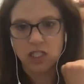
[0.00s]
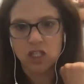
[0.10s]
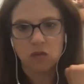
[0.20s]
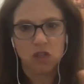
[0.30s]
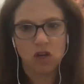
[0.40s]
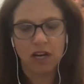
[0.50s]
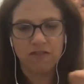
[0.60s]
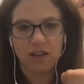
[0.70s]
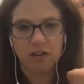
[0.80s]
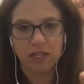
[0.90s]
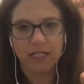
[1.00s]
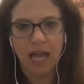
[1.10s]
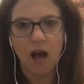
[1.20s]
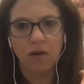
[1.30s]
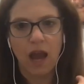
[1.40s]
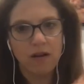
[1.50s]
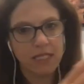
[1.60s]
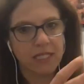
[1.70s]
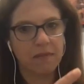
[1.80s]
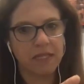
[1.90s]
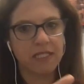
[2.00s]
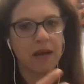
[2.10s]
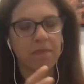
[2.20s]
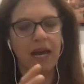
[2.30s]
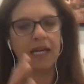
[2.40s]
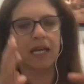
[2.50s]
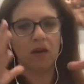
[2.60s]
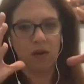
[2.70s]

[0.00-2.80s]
just trying to figure things out, now it's time to step back and go,